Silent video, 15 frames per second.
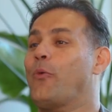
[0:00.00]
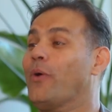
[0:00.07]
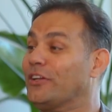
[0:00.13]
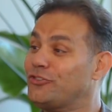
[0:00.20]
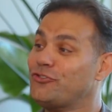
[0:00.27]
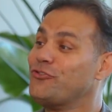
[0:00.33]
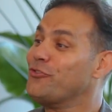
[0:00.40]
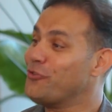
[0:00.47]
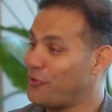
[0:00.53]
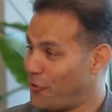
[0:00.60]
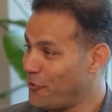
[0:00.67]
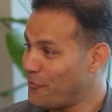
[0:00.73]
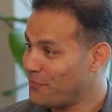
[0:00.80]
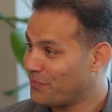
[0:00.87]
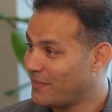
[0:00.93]
what do you
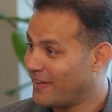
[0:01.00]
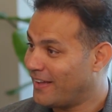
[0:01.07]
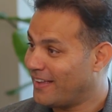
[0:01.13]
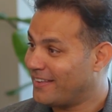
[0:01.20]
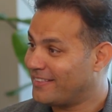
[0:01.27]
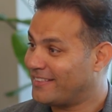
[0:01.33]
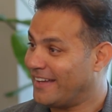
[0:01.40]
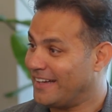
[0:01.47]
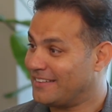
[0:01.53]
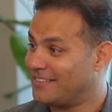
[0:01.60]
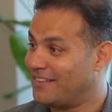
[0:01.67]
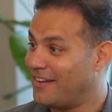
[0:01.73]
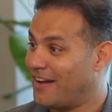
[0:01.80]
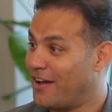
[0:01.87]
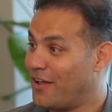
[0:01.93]
know
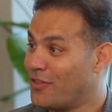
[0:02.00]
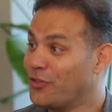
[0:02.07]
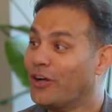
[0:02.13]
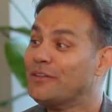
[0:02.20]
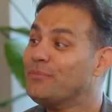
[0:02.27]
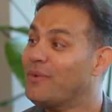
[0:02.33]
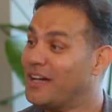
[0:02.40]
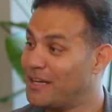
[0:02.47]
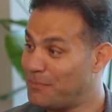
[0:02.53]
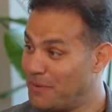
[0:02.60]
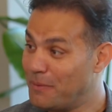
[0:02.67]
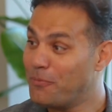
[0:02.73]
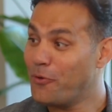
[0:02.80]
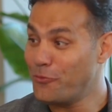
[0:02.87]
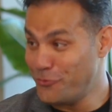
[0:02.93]
that not many
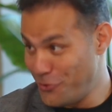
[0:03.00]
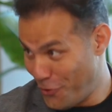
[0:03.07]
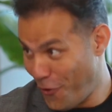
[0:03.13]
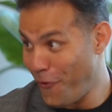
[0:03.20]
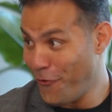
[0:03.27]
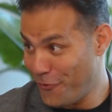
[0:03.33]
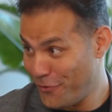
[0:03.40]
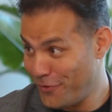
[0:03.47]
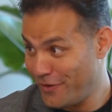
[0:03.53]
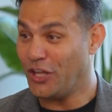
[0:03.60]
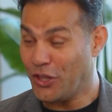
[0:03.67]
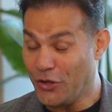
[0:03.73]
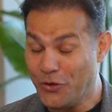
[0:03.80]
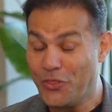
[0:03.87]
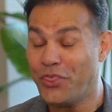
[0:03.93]
people know,
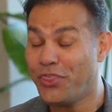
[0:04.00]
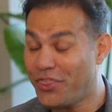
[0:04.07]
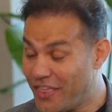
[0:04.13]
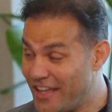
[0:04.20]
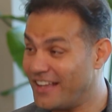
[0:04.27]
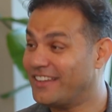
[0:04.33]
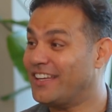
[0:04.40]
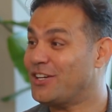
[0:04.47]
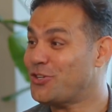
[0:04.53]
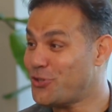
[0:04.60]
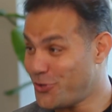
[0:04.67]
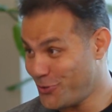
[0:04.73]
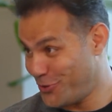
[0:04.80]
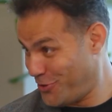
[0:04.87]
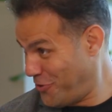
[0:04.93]
you think they
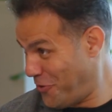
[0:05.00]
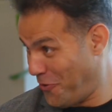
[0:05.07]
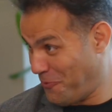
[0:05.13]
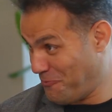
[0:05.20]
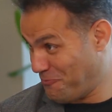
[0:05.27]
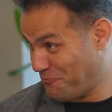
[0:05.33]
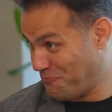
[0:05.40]
should know?